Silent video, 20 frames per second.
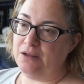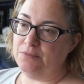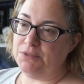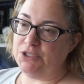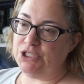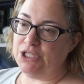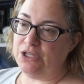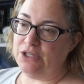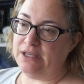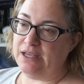
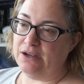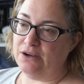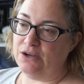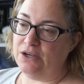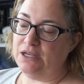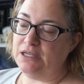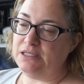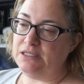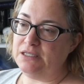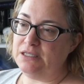Michelle
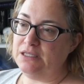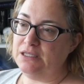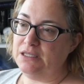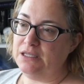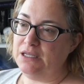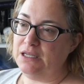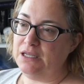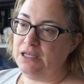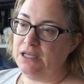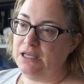Garrett,
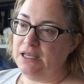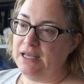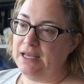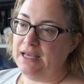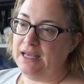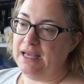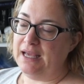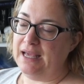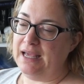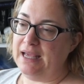
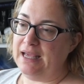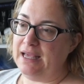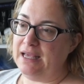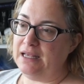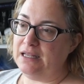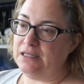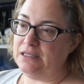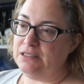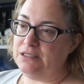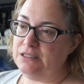
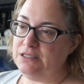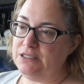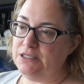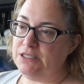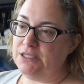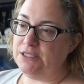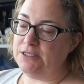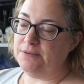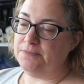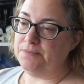and
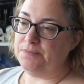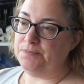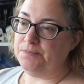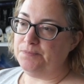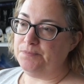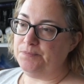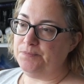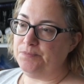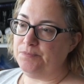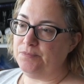
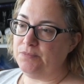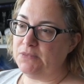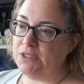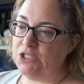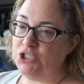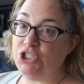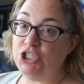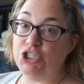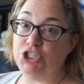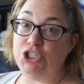
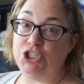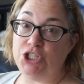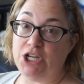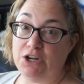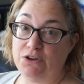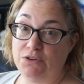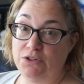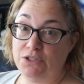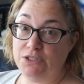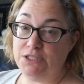Ginger
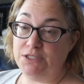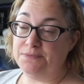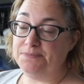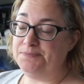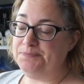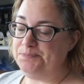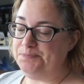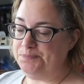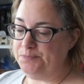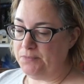Gerald.
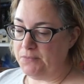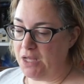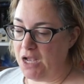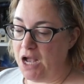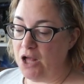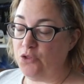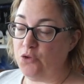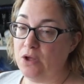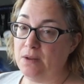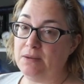
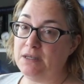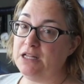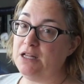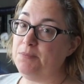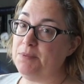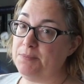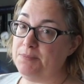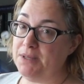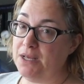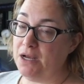Although I'm a
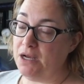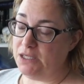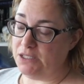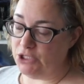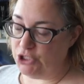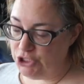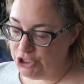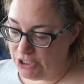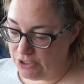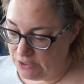little bit behind
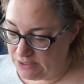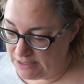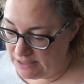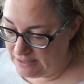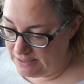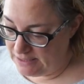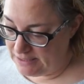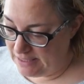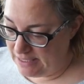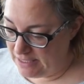on Gerald's, I
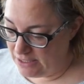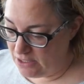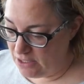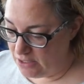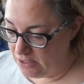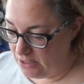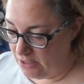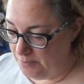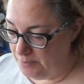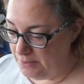need to get
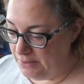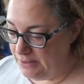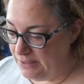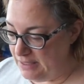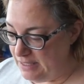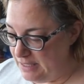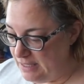caught up.